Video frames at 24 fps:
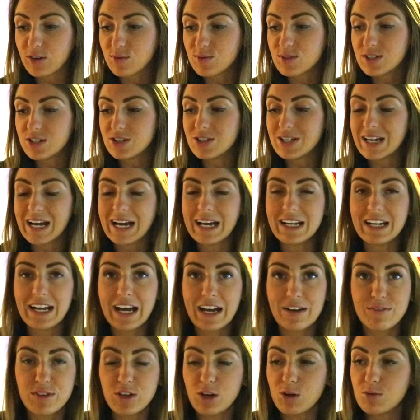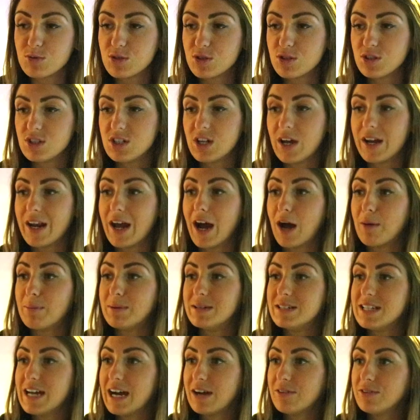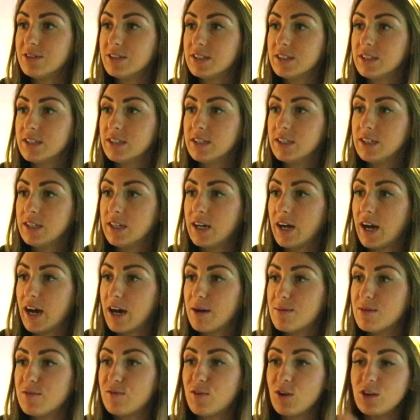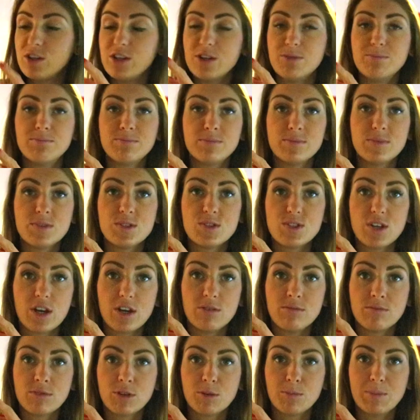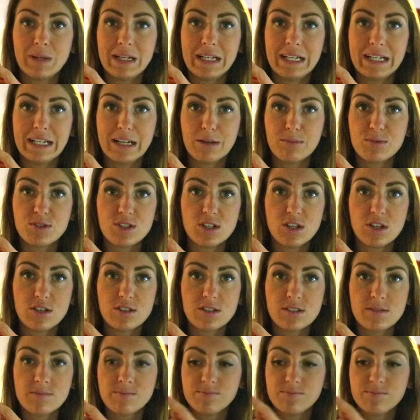Obviously you can have the option to turn it up and down, the volume, so completely up to you.